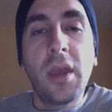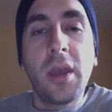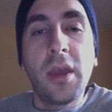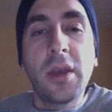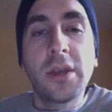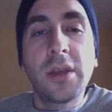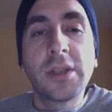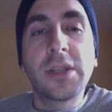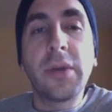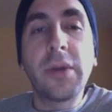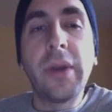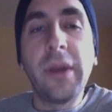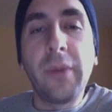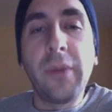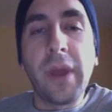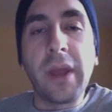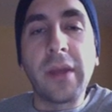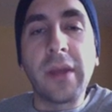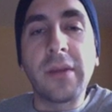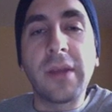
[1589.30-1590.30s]
So
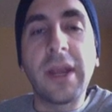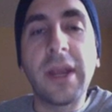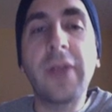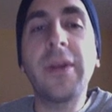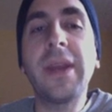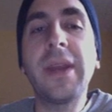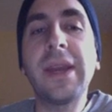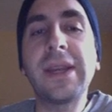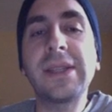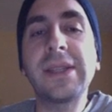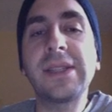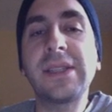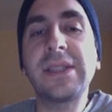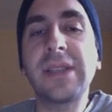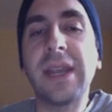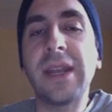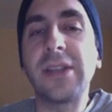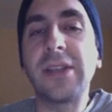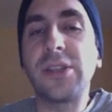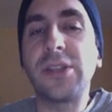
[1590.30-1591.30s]
anyway, here he is
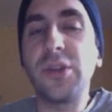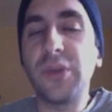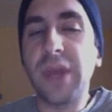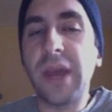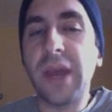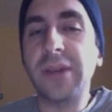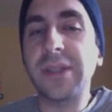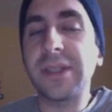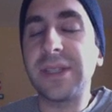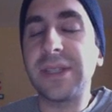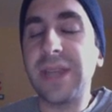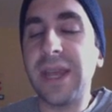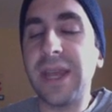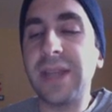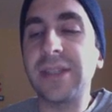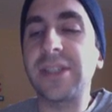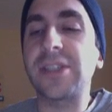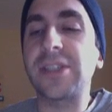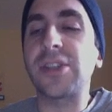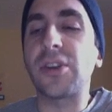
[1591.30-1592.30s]
in a 2010
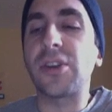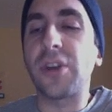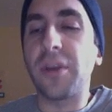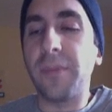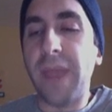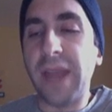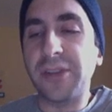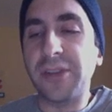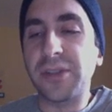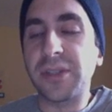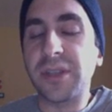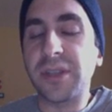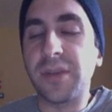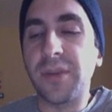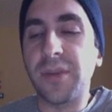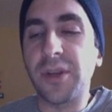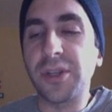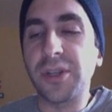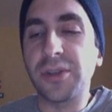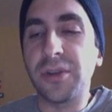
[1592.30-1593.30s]
Serta mattress
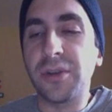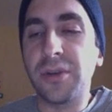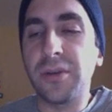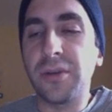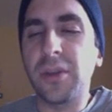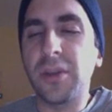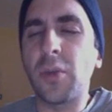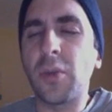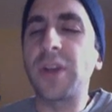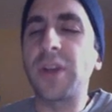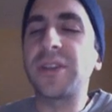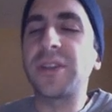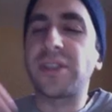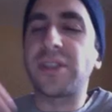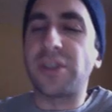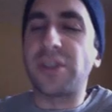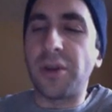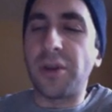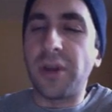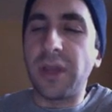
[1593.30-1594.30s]
commercial. The word
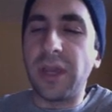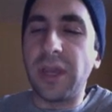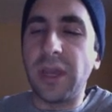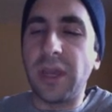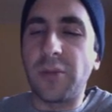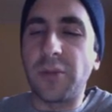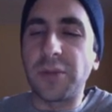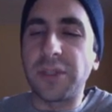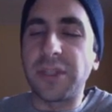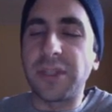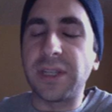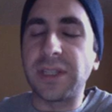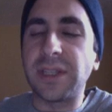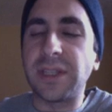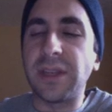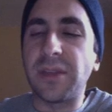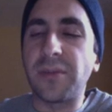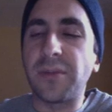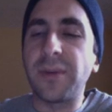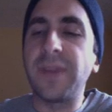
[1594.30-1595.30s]
Serta equals
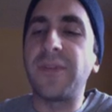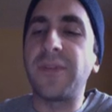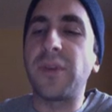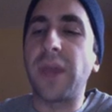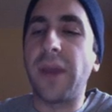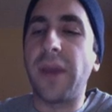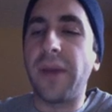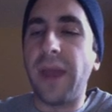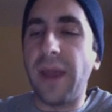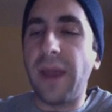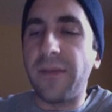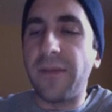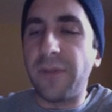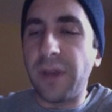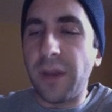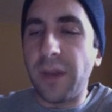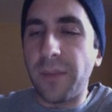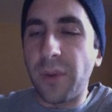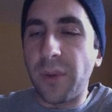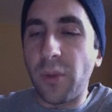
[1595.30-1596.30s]
63. If you count every
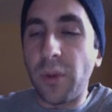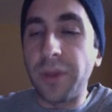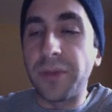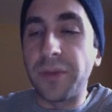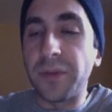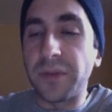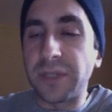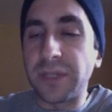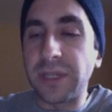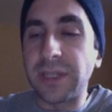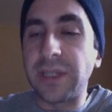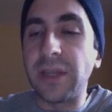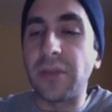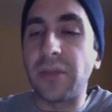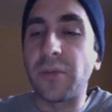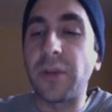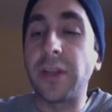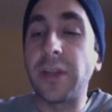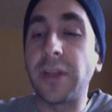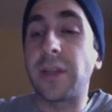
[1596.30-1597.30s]
number 1 through
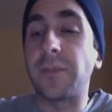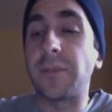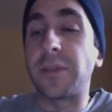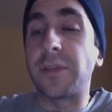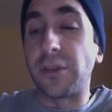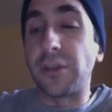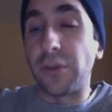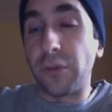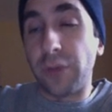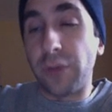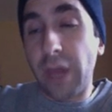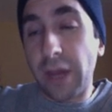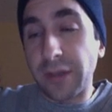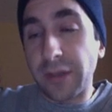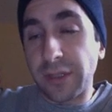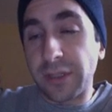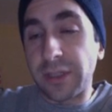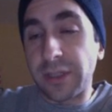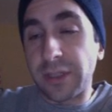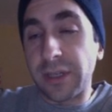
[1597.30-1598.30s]
63, it sums to
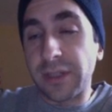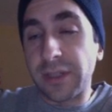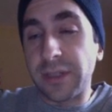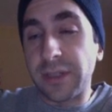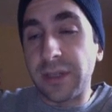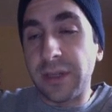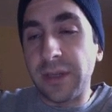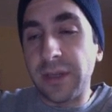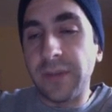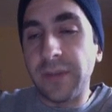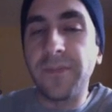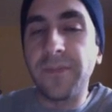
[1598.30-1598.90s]
2016.